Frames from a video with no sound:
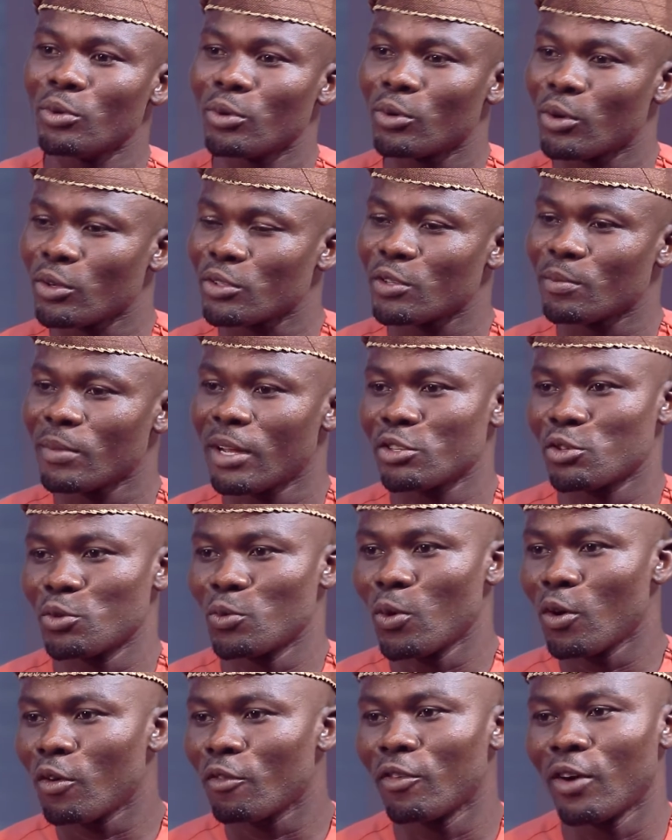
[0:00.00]
Customers you
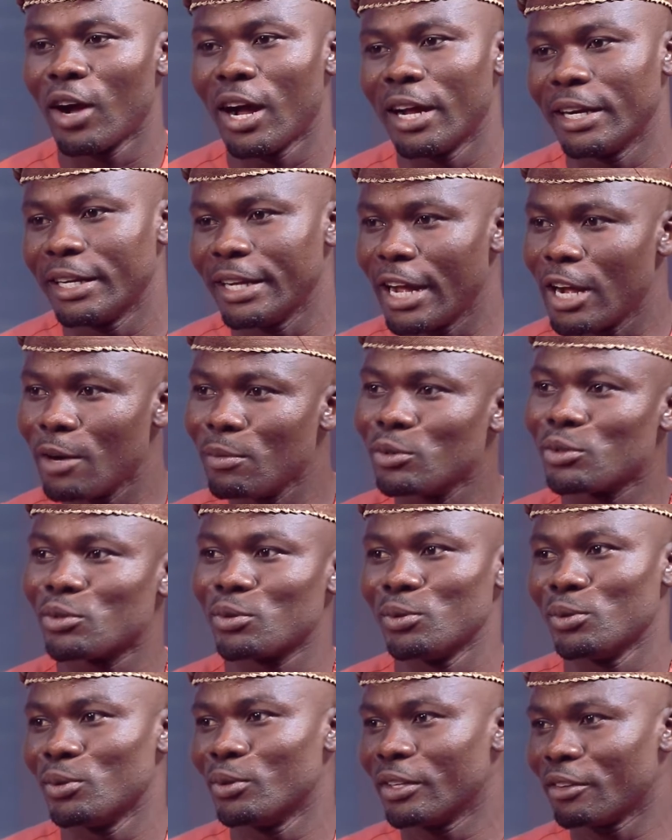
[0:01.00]
work for, and they are able
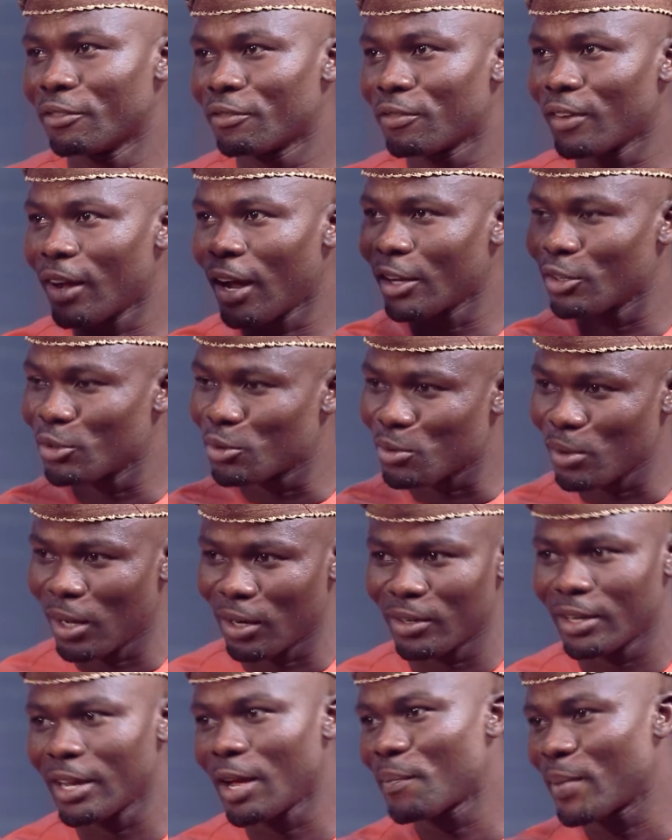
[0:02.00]
to refer you to
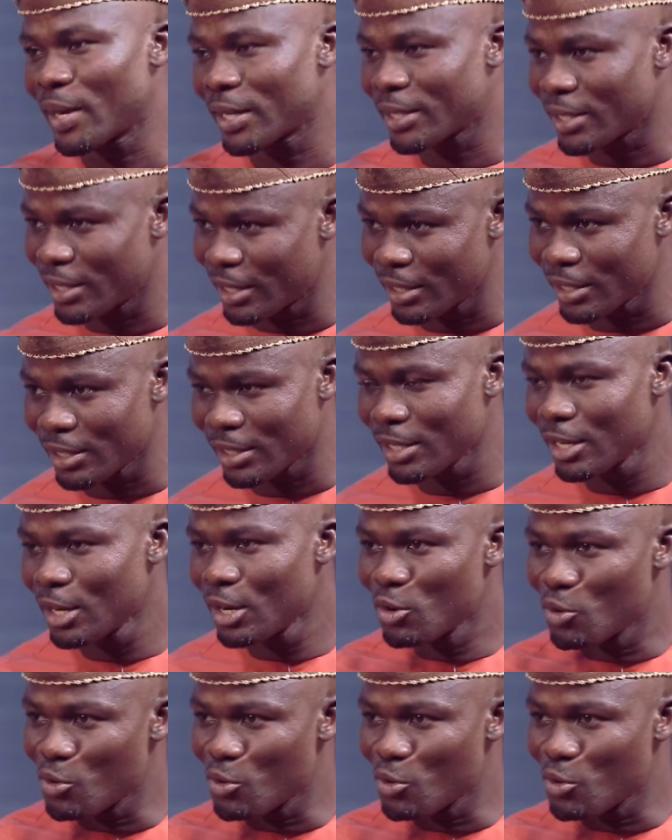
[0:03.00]
another persons